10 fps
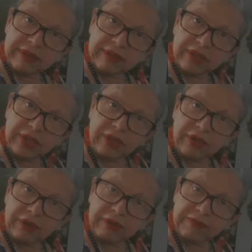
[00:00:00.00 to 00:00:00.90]
You
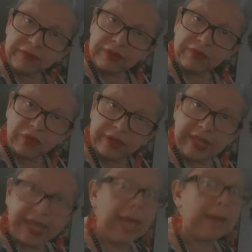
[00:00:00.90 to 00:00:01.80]
know, for
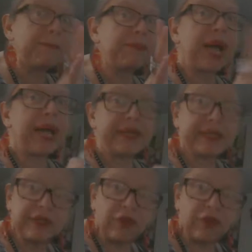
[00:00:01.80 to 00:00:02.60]
the empire.